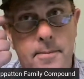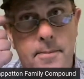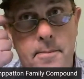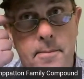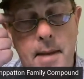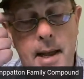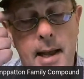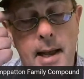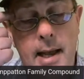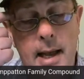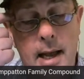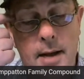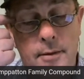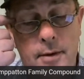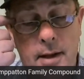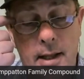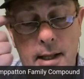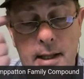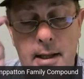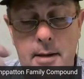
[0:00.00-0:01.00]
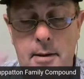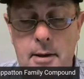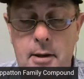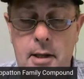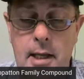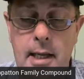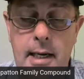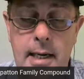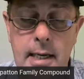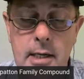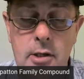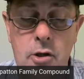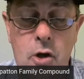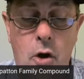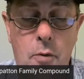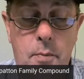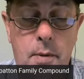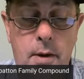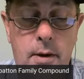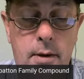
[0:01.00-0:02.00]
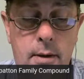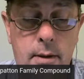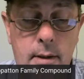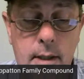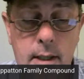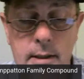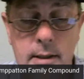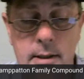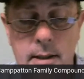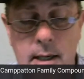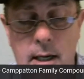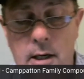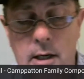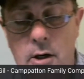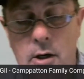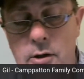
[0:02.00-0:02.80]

may have it is open. It's not